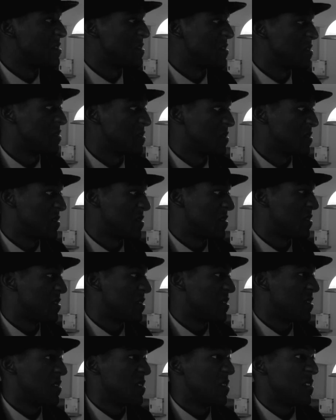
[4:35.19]
doing, buddy old
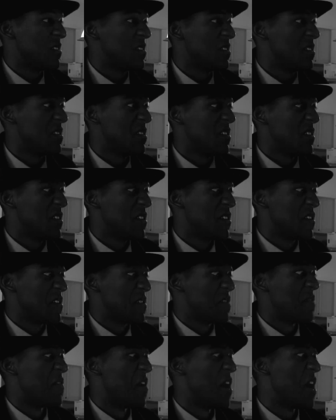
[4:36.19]
pal? I'm your friend!
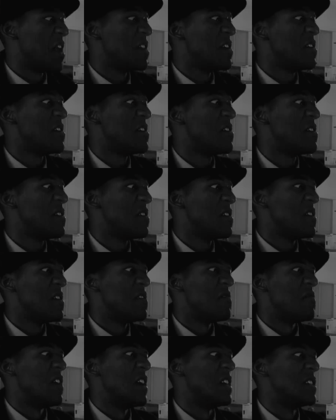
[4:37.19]
Friend?
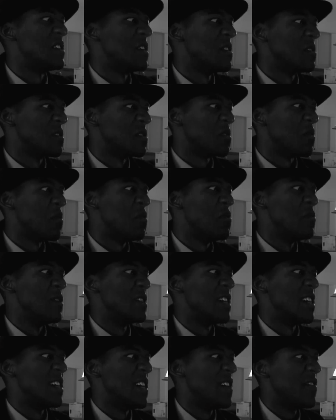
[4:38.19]
Friends don't screw
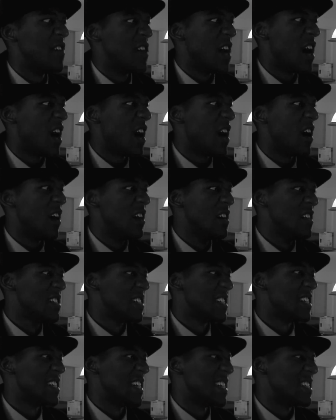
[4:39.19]
with the D V R.
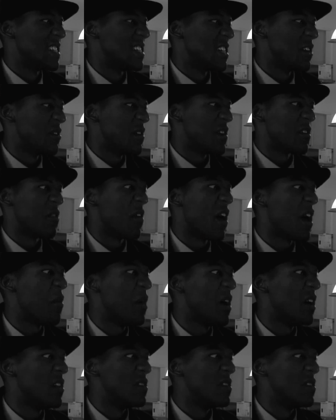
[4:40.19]
Now get serious or I will.